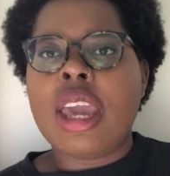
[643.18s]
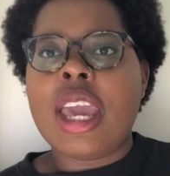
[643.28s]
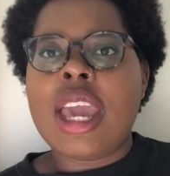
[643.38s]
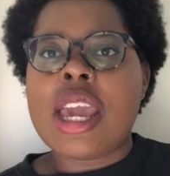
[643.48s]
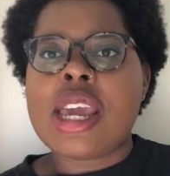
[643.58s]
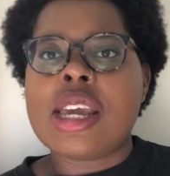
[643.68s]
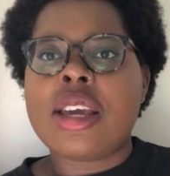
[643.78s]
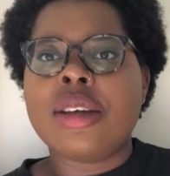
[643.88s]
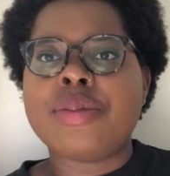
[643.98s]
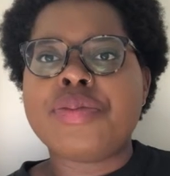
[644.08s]

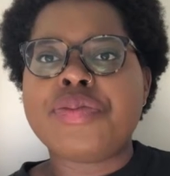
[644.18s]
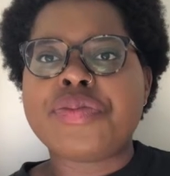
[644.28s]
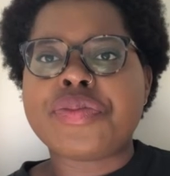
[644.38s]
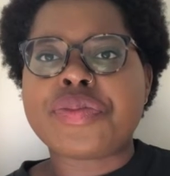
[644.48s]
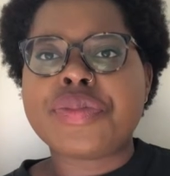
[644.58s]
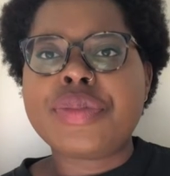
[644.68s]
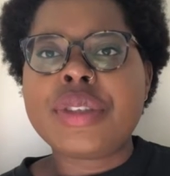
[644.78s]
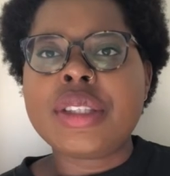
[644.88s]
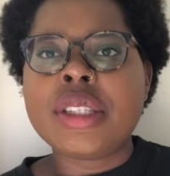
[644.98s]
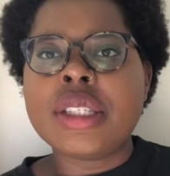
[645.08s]
a
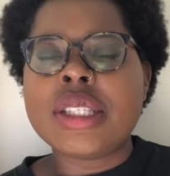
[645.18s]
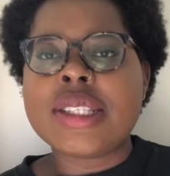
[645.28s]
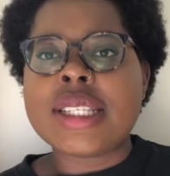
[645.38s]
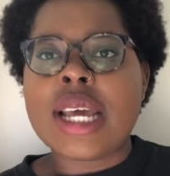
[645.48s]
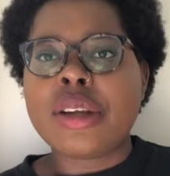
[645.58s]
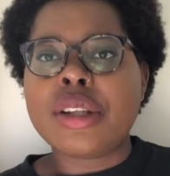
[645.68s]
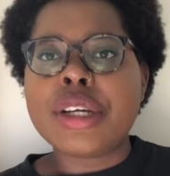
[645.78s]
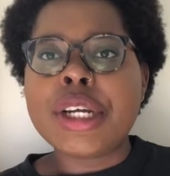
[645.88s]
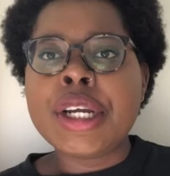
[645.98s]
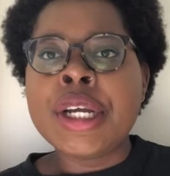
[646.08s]

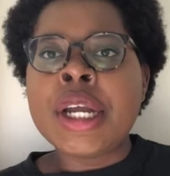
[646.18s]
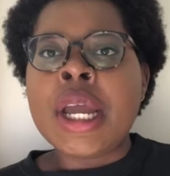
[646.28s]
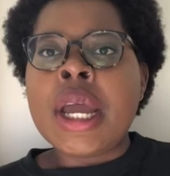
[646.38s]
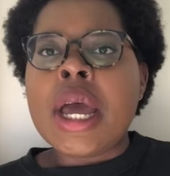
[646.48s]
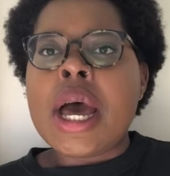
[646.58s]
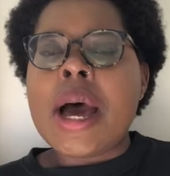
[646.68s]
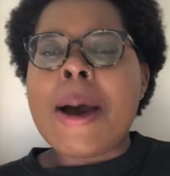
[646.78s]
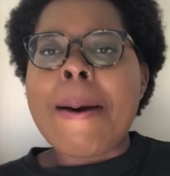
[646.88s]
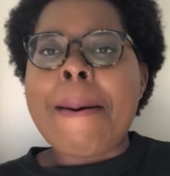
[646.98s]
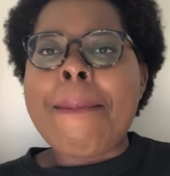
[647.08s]
settler,
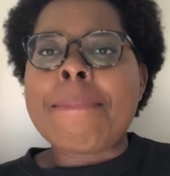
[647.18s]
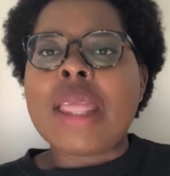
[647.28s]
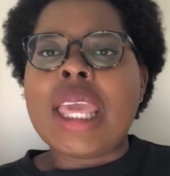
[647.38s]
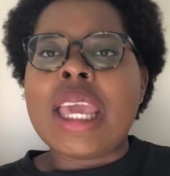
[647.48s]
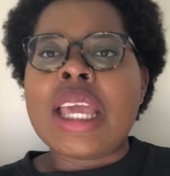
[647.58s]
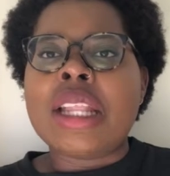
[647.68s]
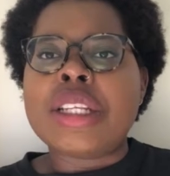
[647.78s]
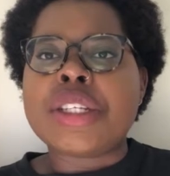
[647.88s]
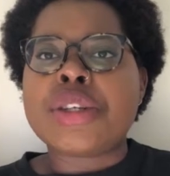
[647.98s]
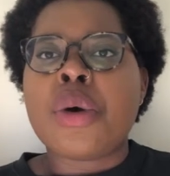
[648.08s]

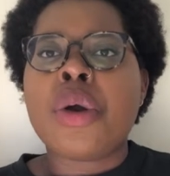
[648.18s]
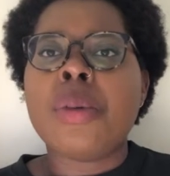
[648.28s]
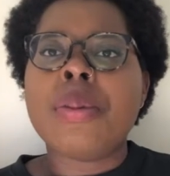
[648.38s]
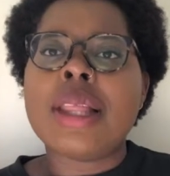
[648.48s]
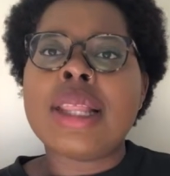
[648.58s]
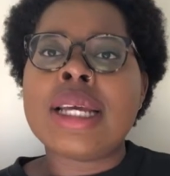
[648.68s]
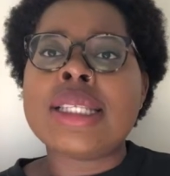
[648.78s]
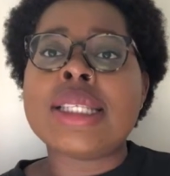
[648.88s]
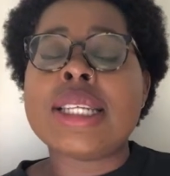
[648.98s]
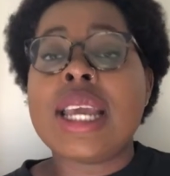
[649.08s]
and so her
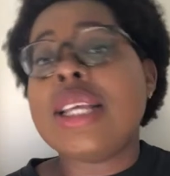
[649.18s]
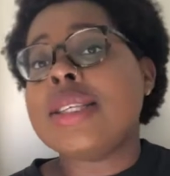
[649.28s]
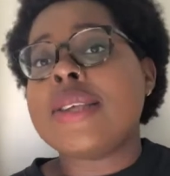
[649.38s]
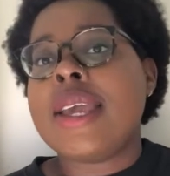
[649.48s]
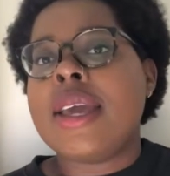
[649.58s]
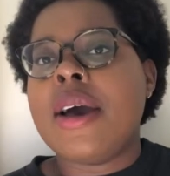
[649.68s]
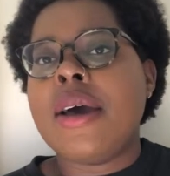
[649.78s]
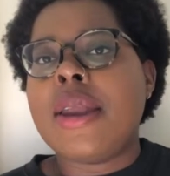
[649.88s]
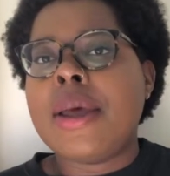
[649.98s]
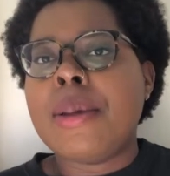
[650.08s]
bloodline stays in
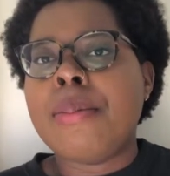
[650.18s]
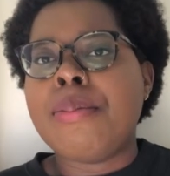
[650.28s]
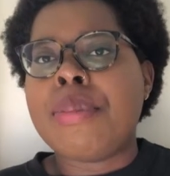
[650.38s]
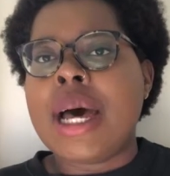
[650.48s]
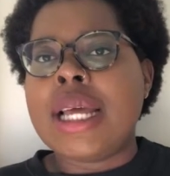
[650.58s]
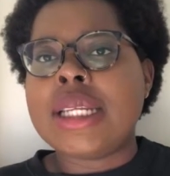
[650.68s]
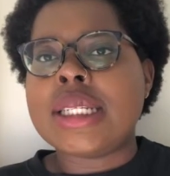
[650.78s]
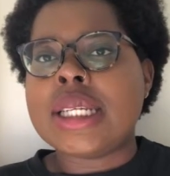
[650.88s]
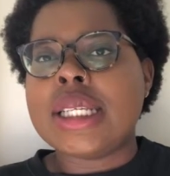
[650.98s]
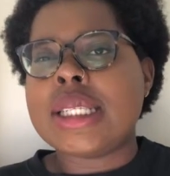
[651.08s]
Ghana,
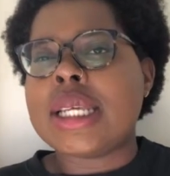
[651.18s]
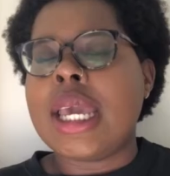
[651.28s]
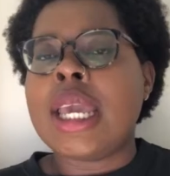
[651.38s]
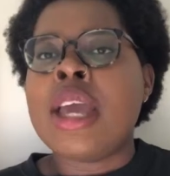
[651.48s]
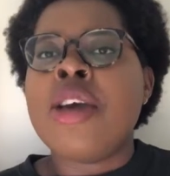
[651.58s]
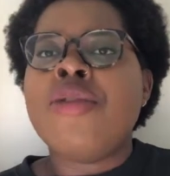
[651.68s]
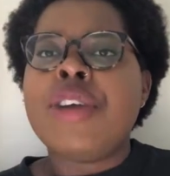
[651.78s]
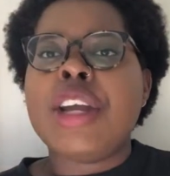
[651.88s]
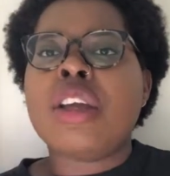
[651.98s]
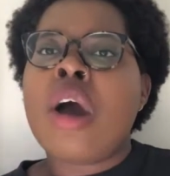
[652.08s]
but it's like
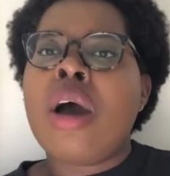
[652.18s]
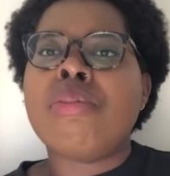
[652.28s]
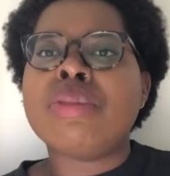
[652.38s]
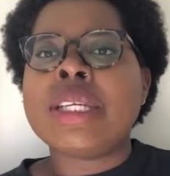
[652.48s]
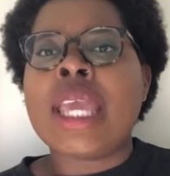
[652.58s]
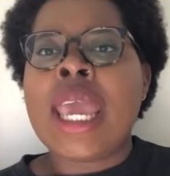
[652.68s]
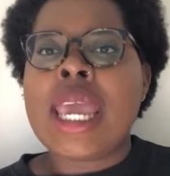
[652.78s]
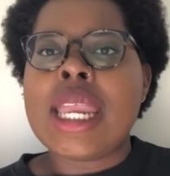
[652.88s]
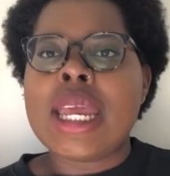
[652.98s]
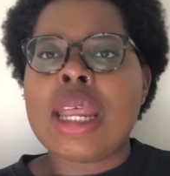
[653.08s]
very
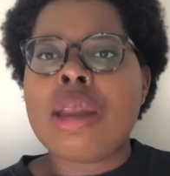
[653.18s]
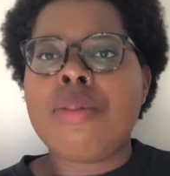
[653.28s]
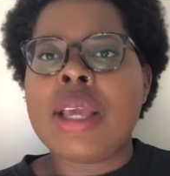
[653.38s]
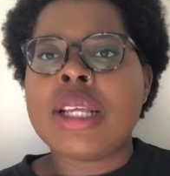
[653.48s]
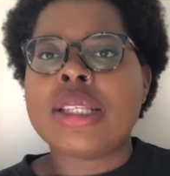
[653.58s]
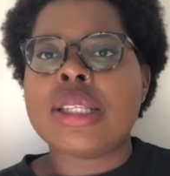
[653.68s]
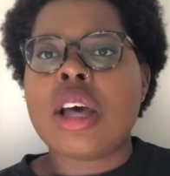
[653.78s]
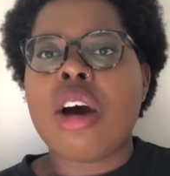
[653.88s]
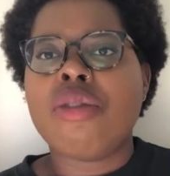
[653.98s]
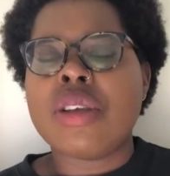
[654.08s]
complicated because
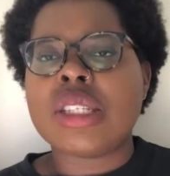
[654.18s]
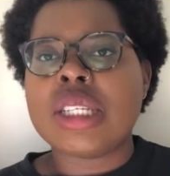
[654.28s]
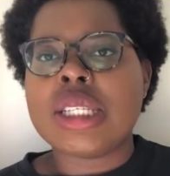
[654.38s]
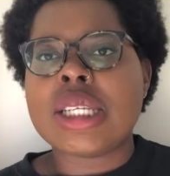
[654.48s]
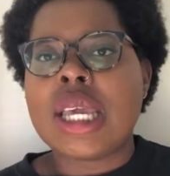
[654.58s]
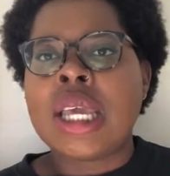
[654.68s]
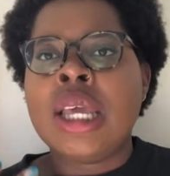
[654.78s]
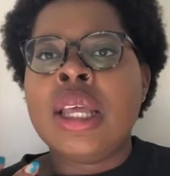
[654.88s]
obviously it's like